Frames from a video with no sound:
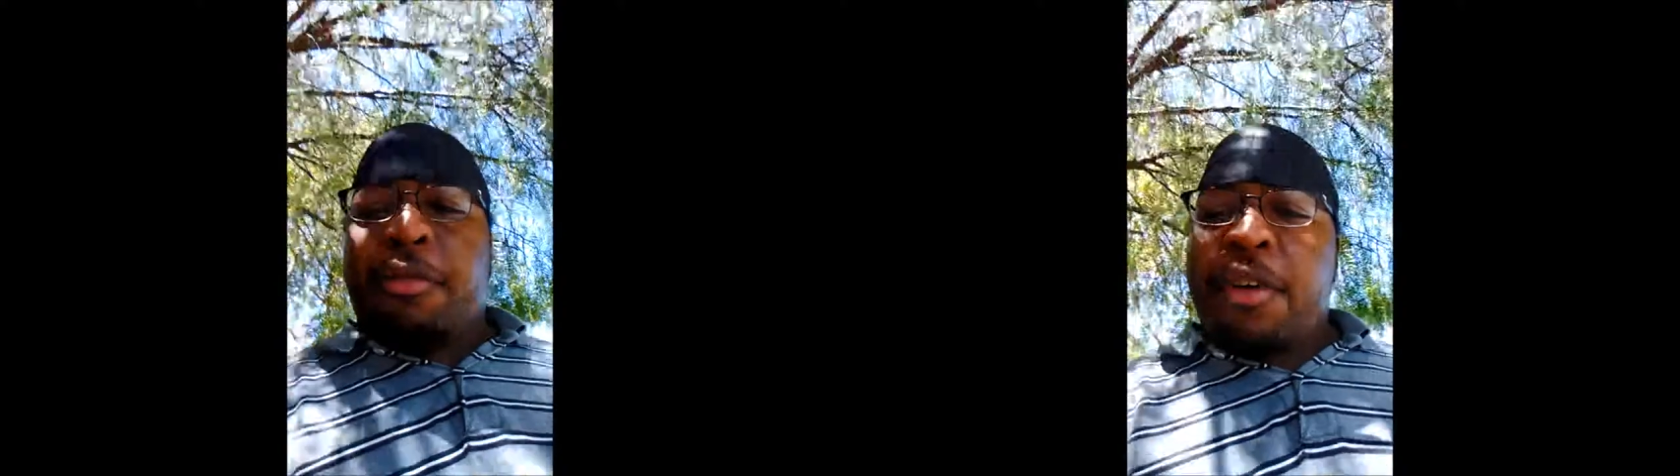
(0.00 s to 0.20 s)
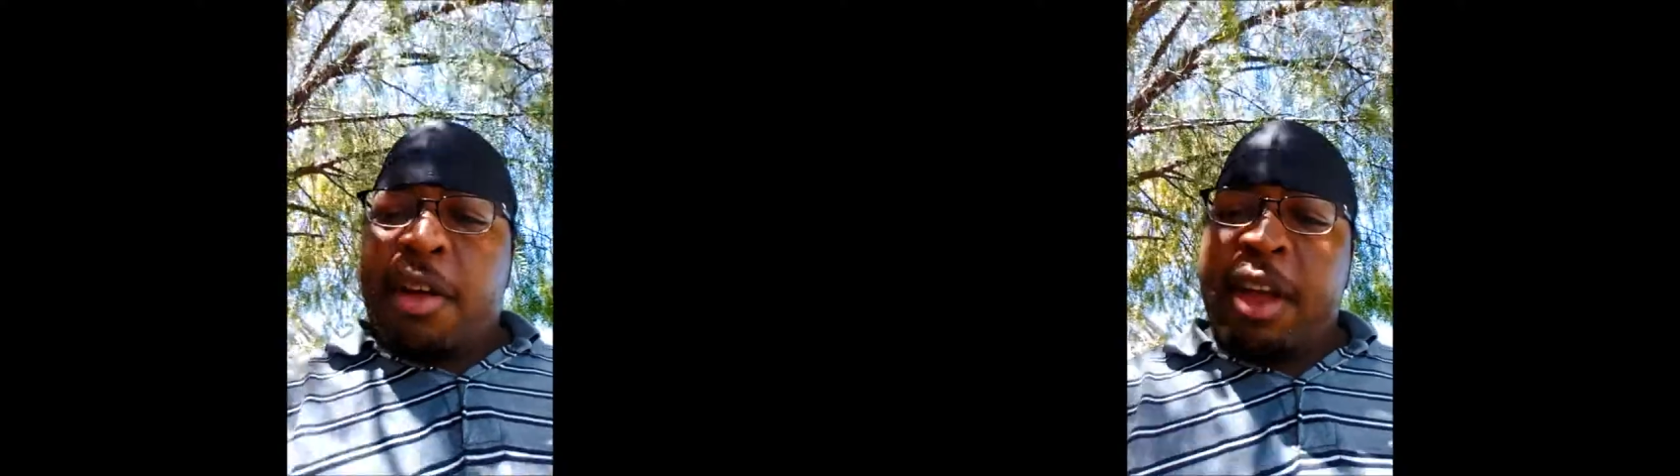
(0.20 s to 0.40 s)
I
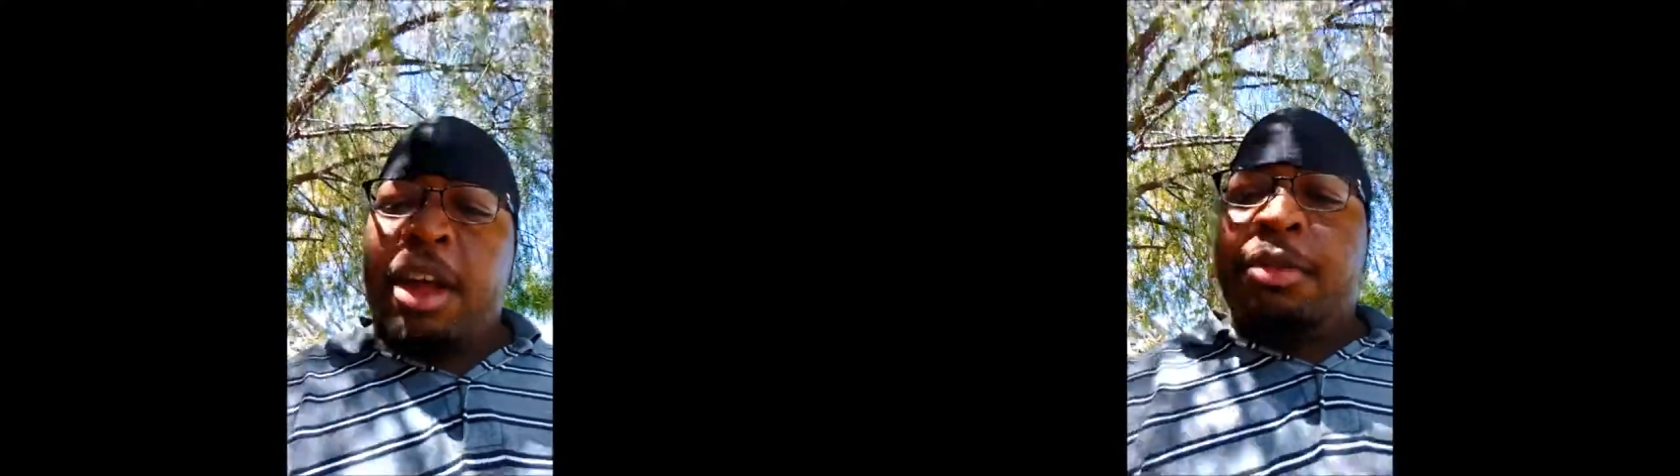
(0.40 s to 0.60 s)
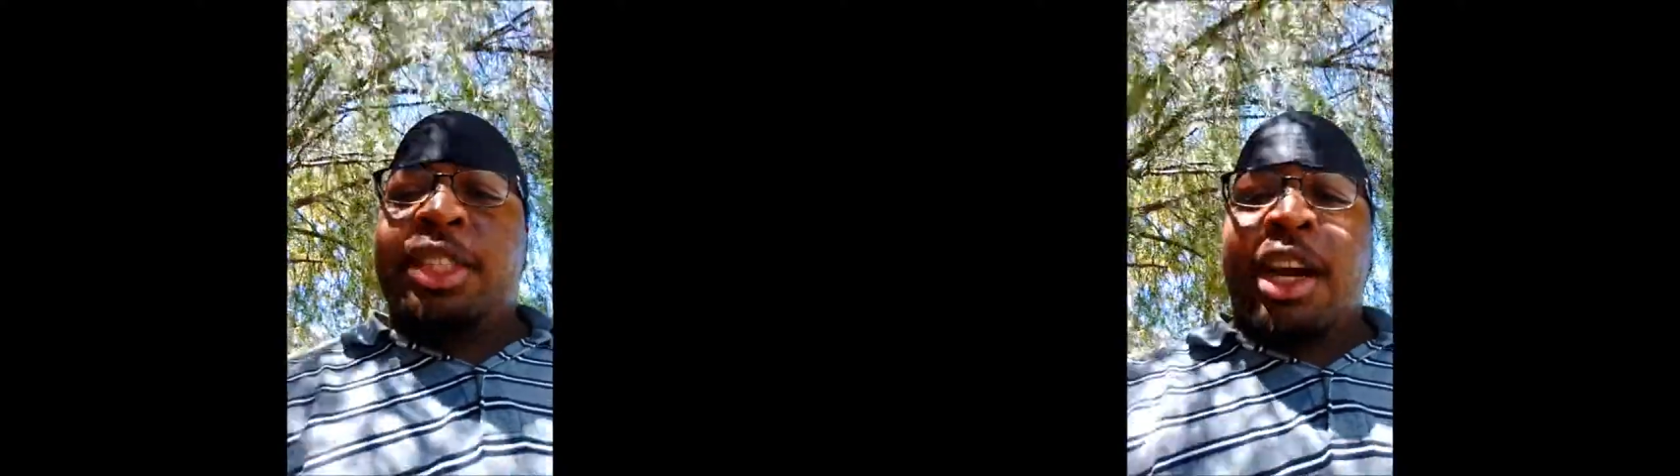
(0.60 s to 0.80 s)
give a fuck
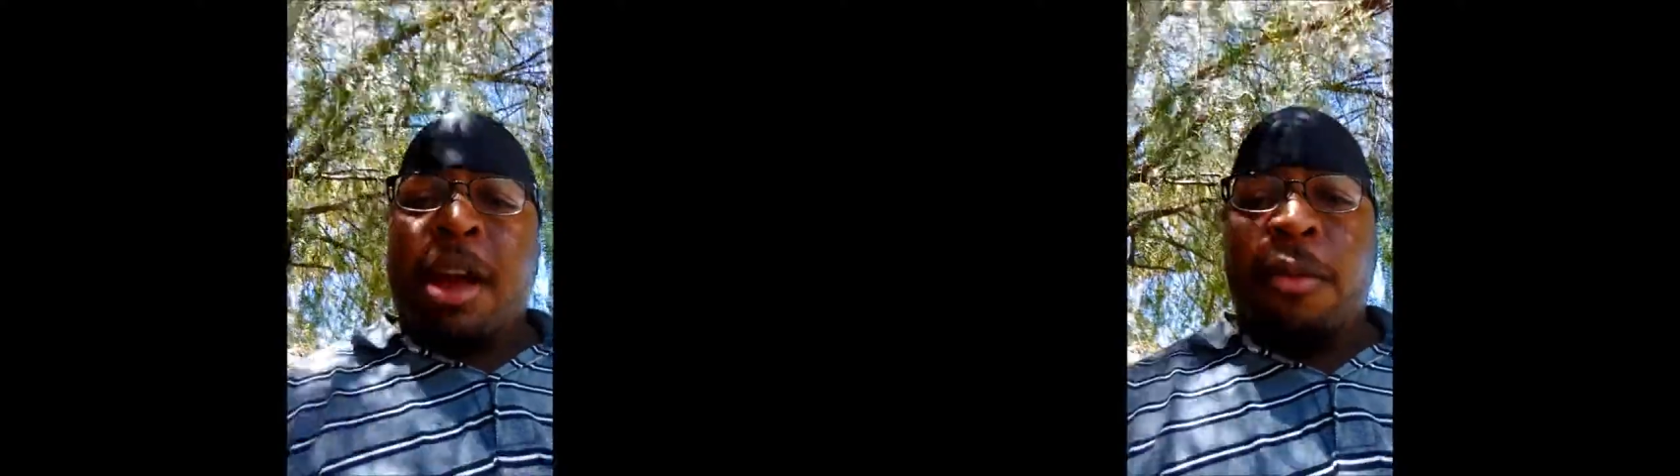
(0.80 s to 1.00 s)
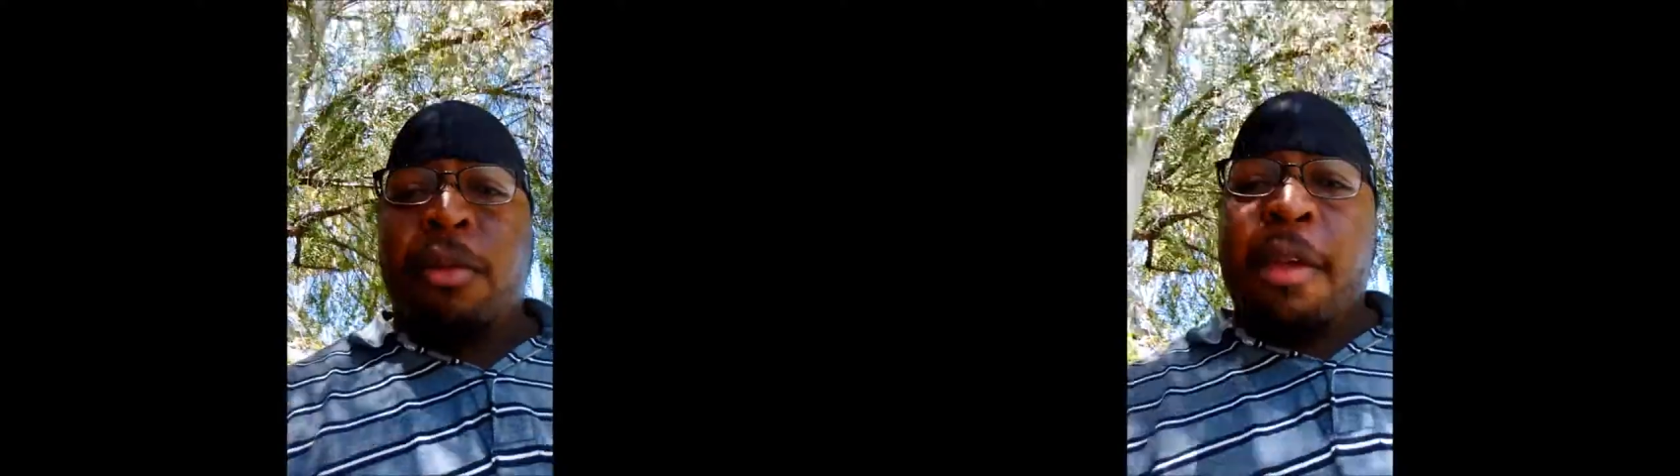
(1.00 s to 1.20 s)
if I
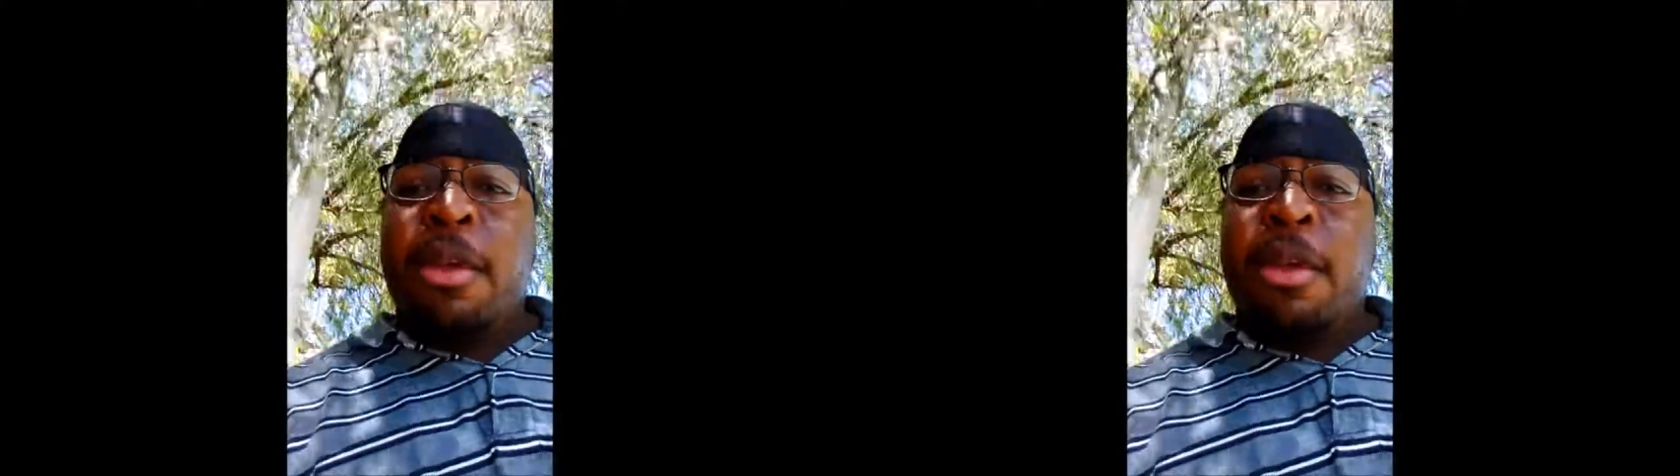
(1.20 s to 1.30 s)
upset a couple